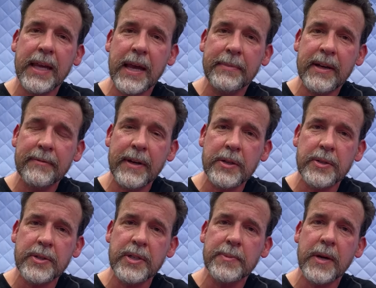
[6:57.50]
camping
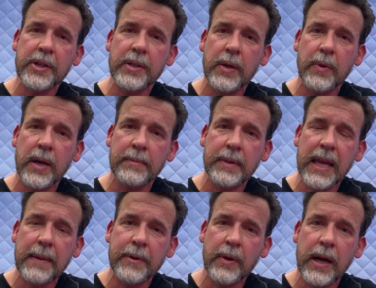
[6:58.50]
adventures, especially when I'm
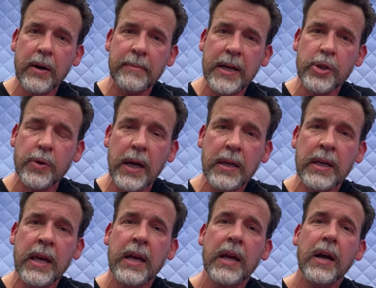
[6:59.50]
camping out of my truck,
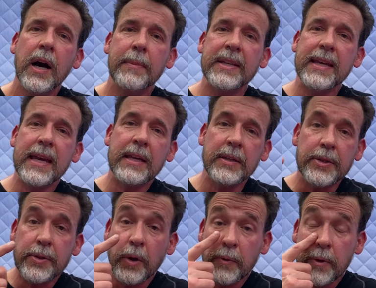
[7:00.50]
I'll be taking a
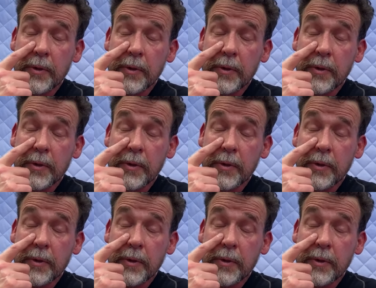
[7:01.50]
stove